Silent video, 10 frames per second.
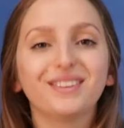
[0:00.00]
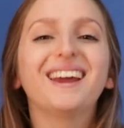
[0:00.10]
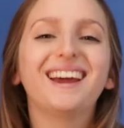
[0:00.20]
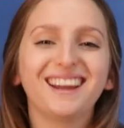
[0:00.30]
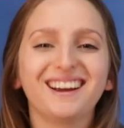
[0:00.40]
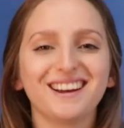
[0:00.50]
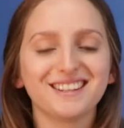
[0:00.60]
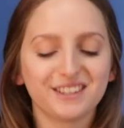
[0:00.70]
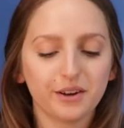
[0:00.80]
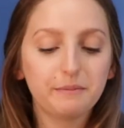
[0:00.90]
Hey
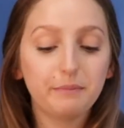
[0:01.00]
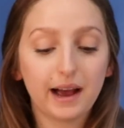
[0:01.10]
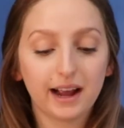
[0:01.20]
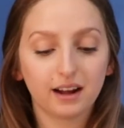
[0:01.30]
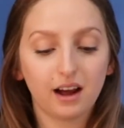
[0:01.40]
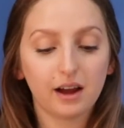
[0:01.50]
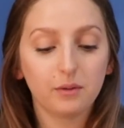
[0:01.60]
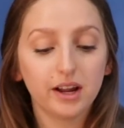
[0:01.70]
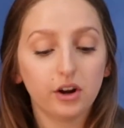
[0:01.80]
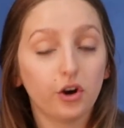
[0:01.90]
guys, so I'm back. I
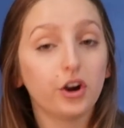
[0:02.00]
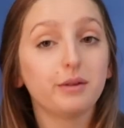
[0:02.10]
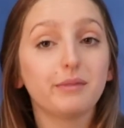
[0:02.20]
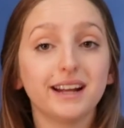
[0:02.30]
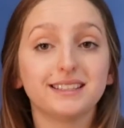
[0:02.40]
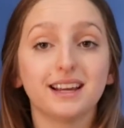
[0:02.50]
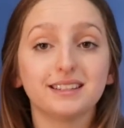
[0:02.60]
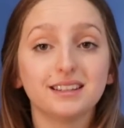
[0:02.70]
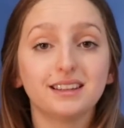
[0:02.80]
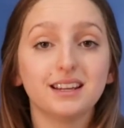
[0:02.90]
went home, I
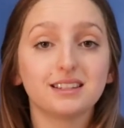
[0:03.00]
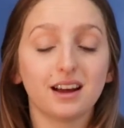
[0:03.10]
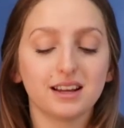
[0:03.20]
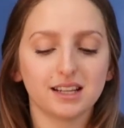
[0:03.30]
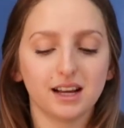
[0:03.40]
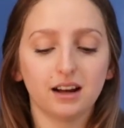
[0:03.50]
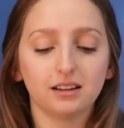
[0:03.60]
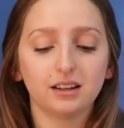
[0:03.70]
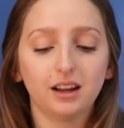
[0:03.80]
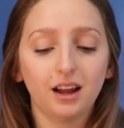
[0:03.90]
tested these guys
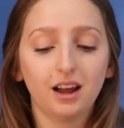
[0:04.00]
out.